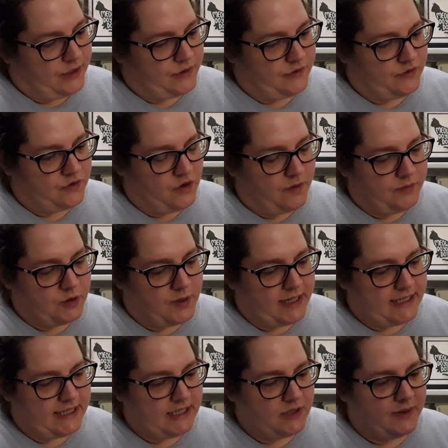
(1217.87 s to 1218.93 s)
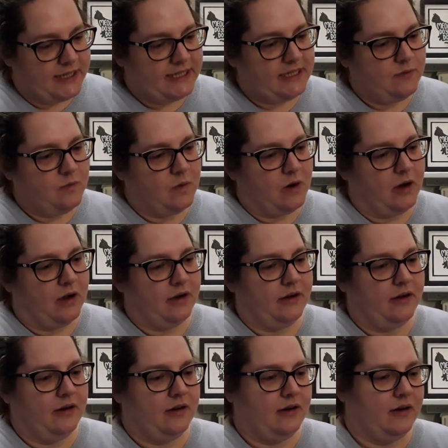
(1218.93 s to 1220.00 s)
So it's from
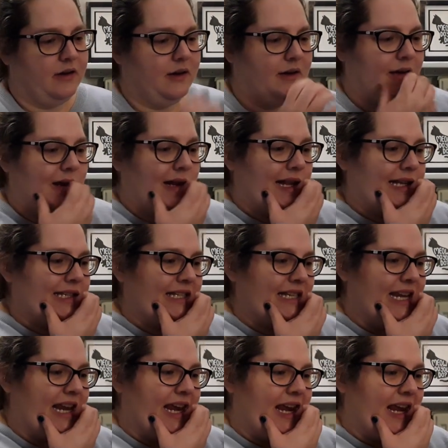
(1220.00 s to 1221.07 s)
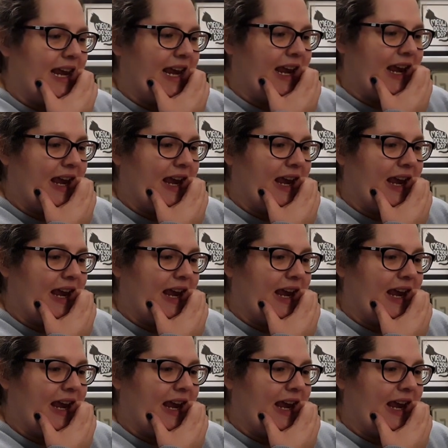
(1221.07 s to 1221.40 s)
2021. Let's see.